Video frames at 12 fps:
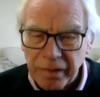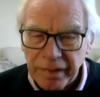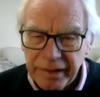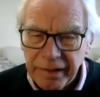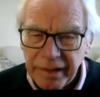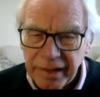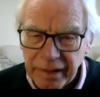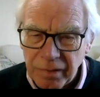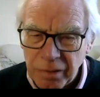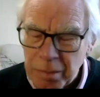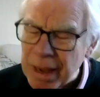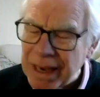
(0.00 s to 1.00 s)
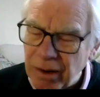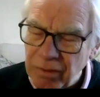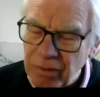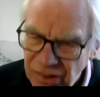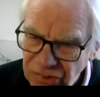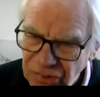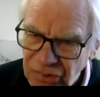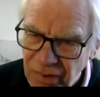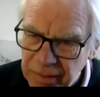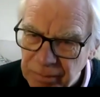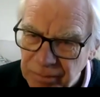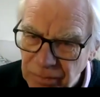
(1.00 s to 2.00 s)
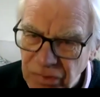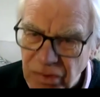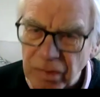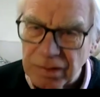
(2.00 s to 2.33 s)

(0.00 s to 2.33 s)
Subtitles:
the background history to the